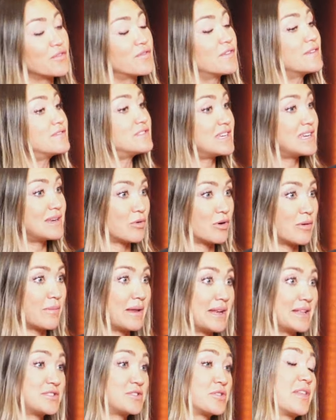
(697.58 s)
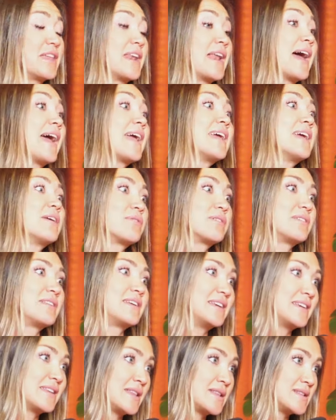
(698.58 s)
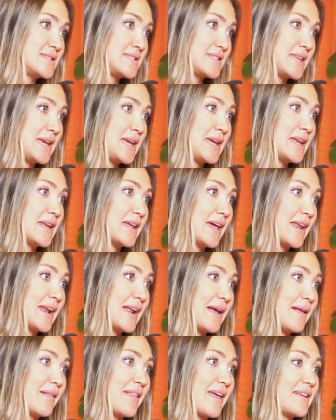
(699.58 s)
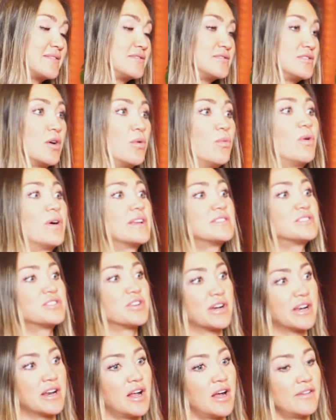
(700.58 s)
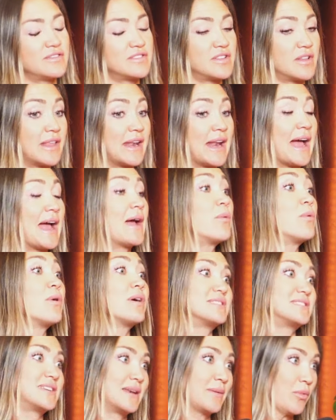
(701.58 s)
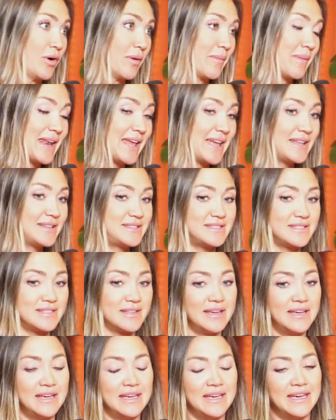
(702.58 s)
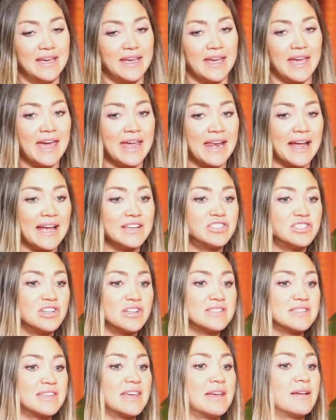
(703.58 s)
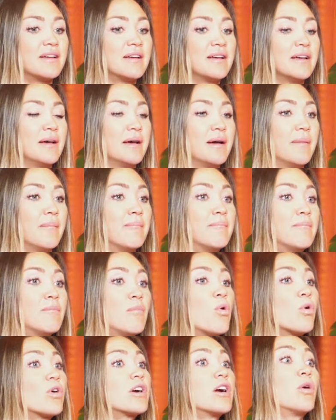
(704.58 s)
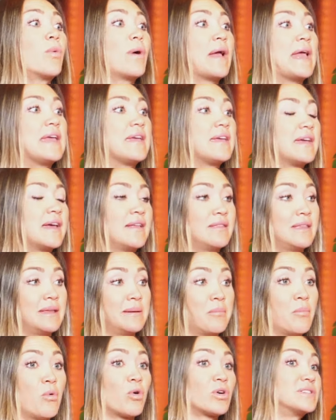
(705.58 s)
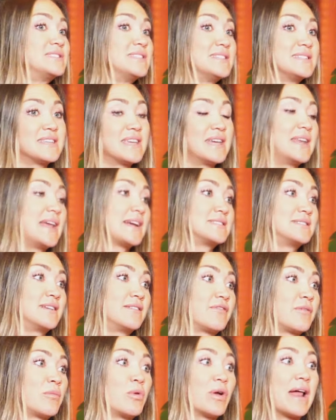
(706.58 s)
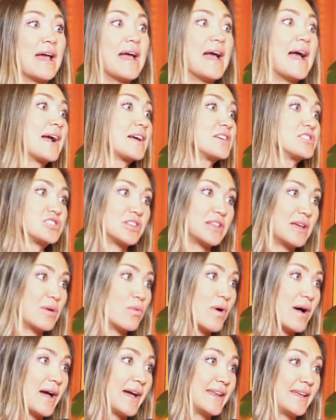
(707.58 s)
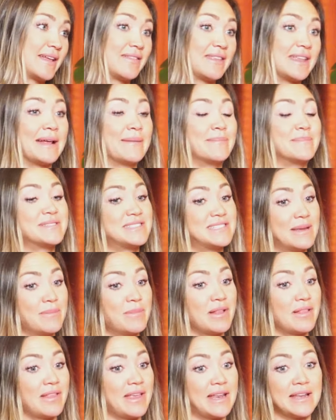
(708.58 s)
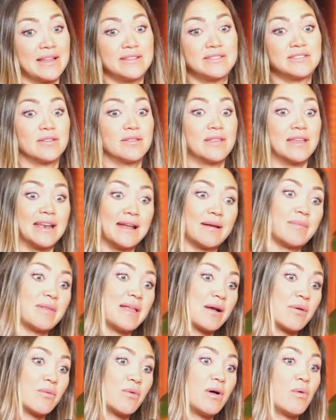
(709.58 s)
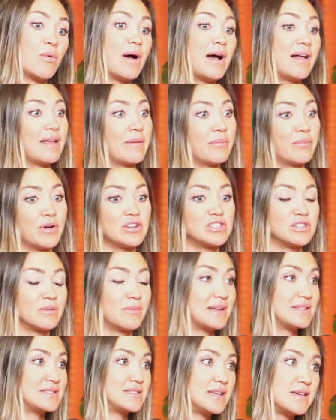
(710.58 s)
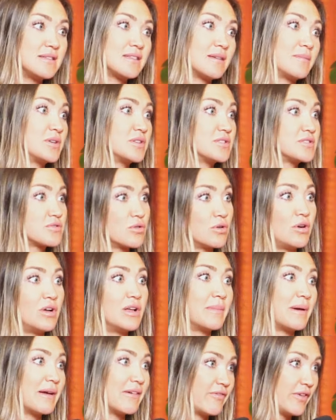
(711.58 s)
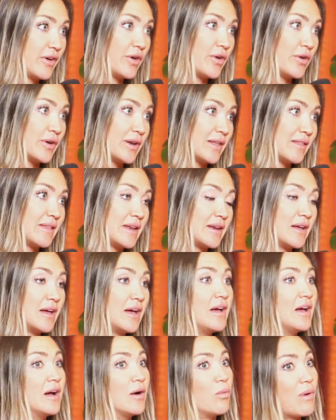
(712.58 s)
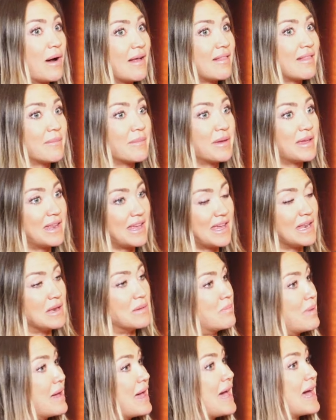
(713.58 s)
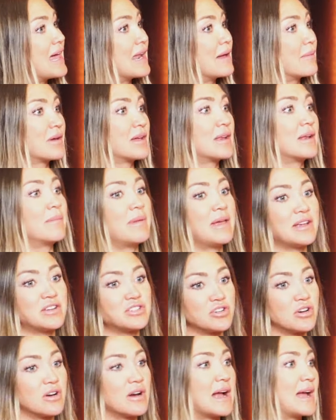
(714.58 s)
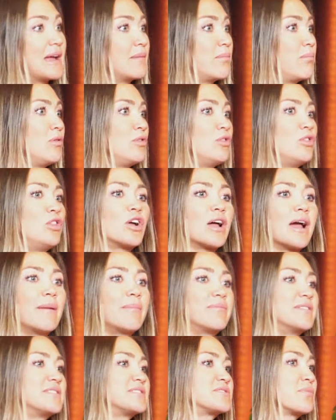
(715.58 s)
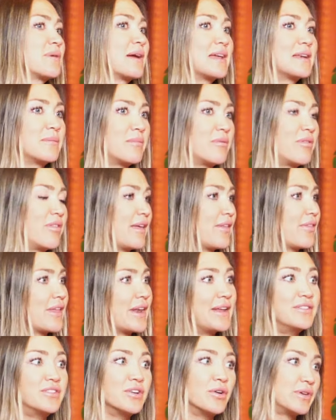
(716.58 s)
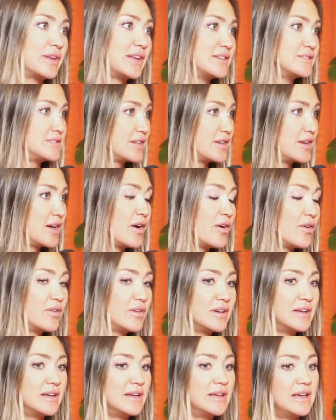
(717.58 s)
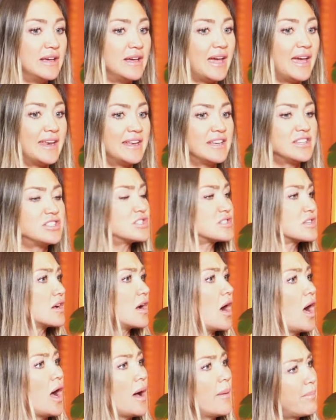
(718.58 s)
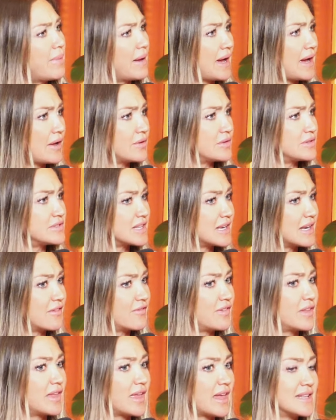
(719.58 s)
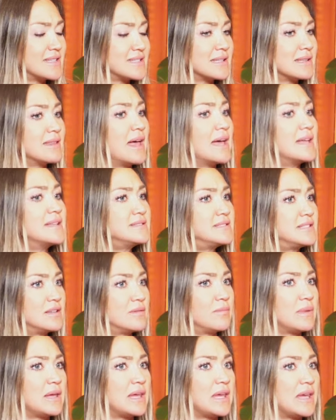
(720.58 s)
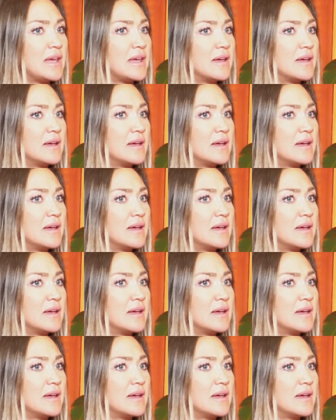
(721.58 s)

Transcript: or 15 more minutes or then I get really into the scene and I like don't want to turn it off so then I want 10 more minutes. And I just get more awake and then more disconnected from what I actually want. And then I'm stimulated. So then I'm like, well, while I'm brushing my teeth, I'm going to scroll on my phone. And then while I'm getting in bed, I'm going to make sure I look up this random thing that I don't need to know. And it just compounds. And I feel like it's led to me